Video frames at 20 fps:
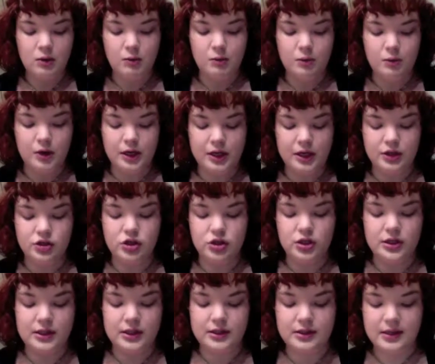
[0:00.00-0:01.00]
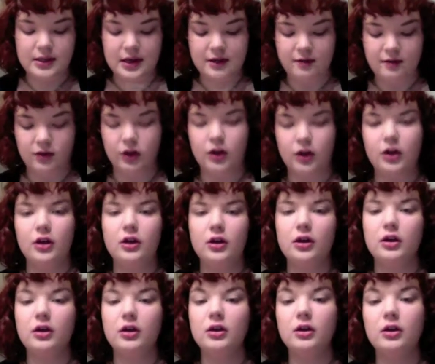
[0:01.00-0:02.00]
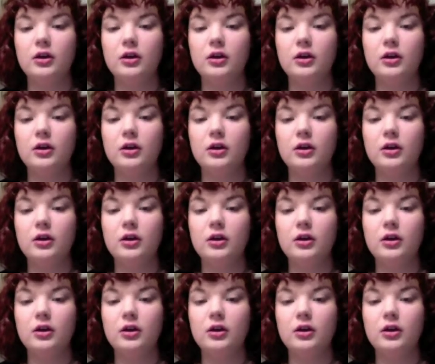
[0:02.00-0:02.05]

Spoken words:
but she does have a look.